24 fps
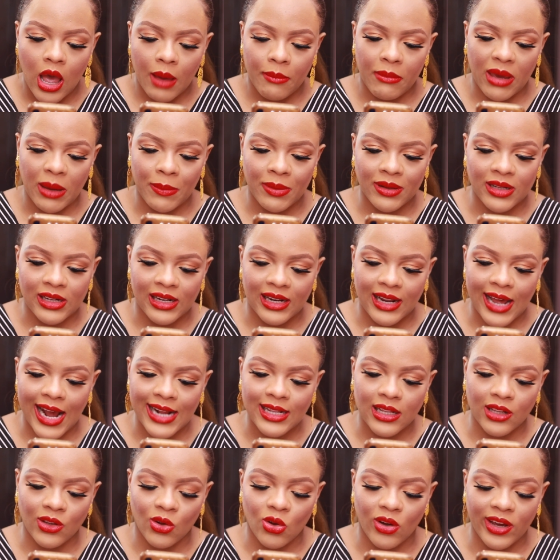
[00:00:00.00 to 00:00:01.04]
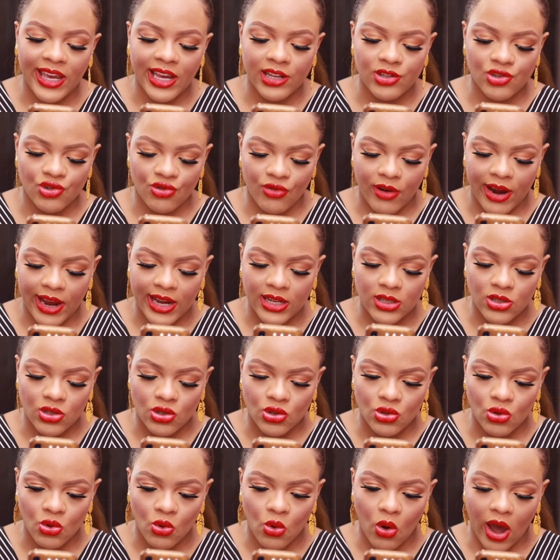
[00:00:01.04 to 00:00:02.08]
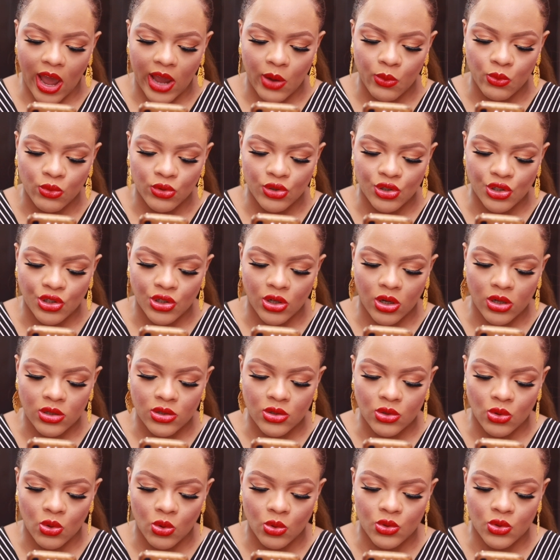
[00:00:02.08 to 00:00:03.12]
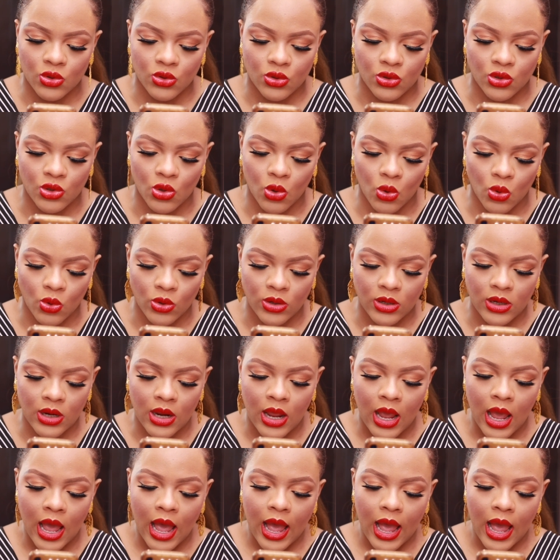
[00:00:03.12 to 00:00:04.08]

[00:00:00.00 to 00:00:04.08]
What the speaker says: Maybe the light did not hit right, so I would just go to tone